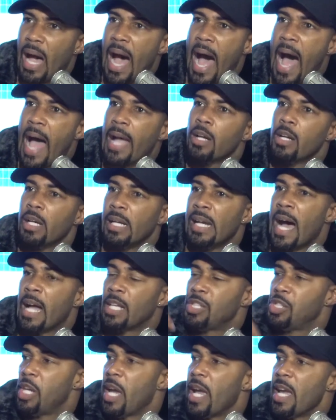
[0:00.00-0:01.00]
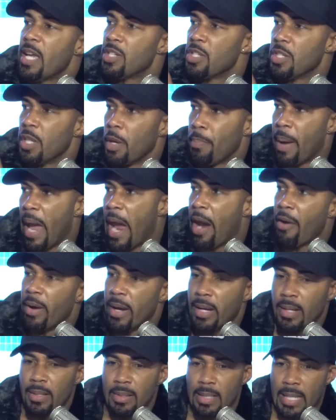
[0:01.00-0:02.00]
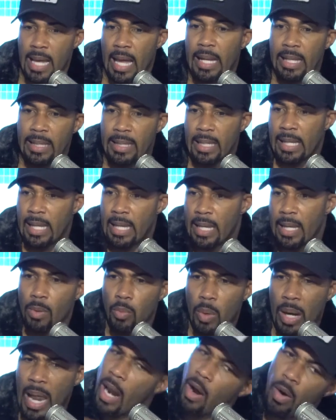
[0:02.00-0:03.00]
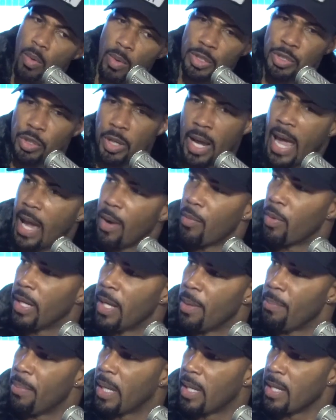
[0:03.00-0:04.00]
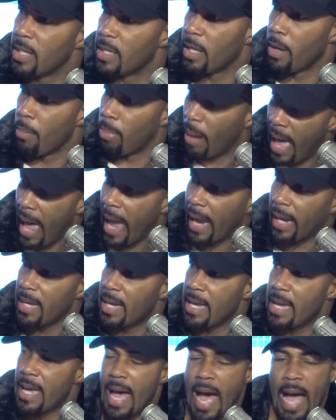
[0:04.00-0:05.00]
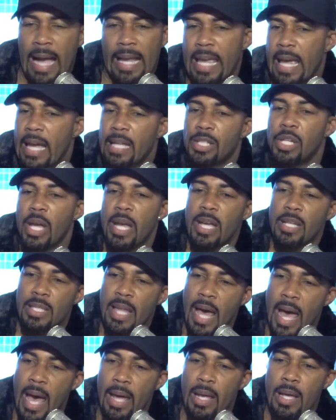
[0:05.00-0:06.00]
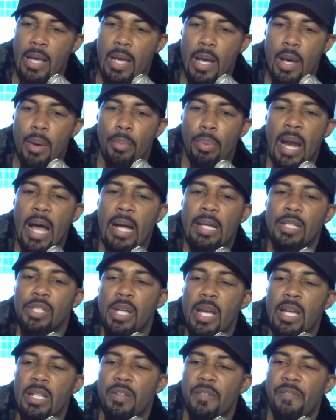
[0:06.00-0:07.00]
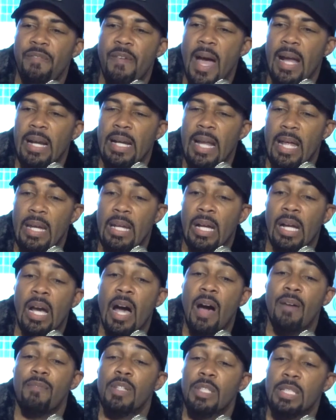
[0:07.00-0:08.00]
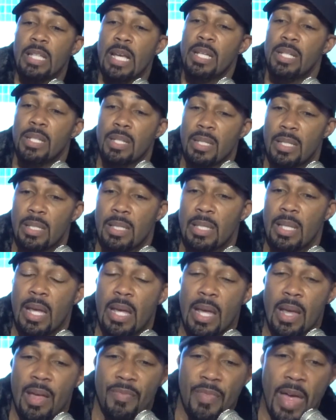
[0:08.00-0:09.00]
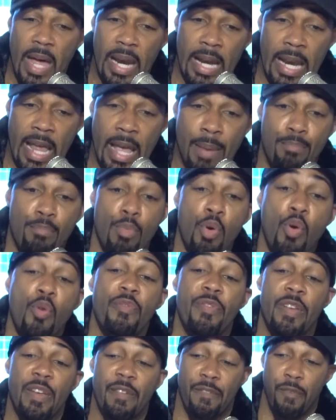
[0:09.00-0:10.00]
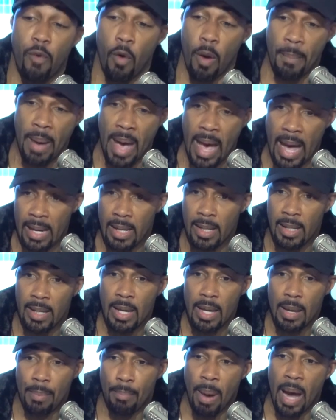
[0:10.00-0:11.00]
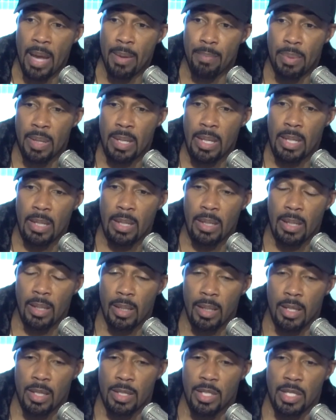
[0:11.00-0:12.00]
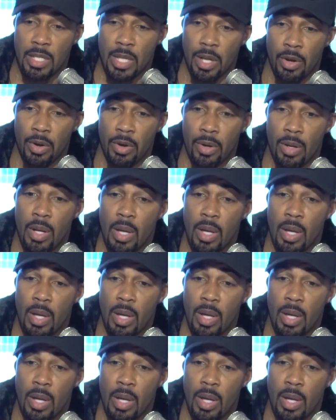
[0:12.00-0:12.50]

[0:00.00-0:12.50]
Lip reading: I could not change the parent telling the kid, well, I don't want you to hang with them because they're black. I can't change that, but I could change the fact that the conversations that in a movie format might be considered